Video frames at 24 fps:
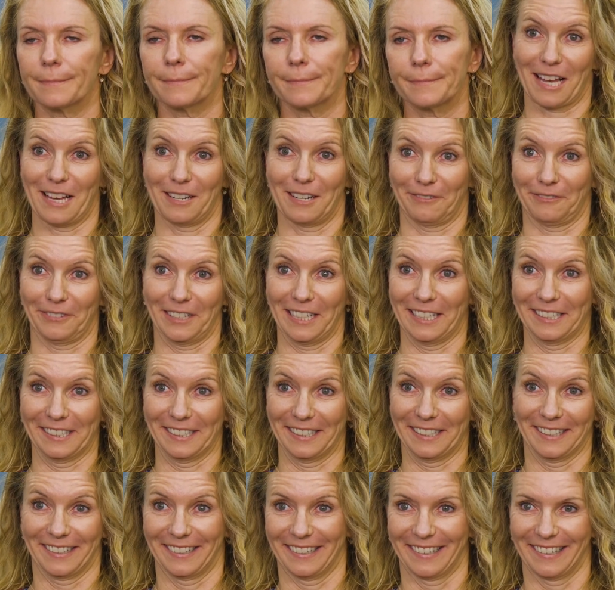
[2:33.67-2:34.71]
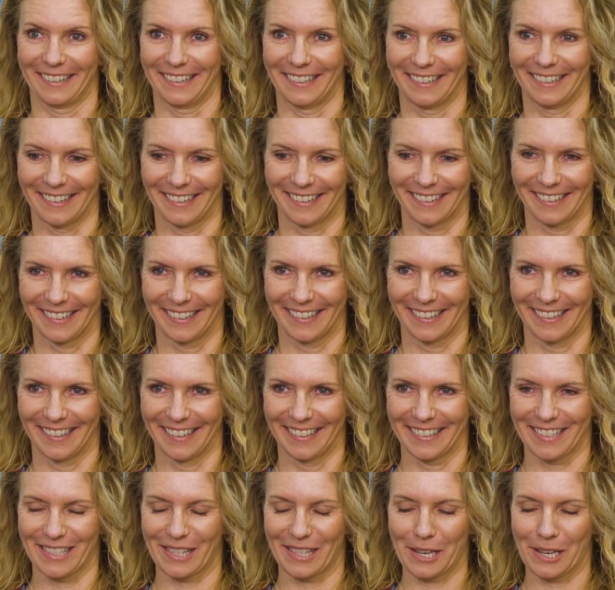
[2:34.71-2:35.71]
Kind of fun. It's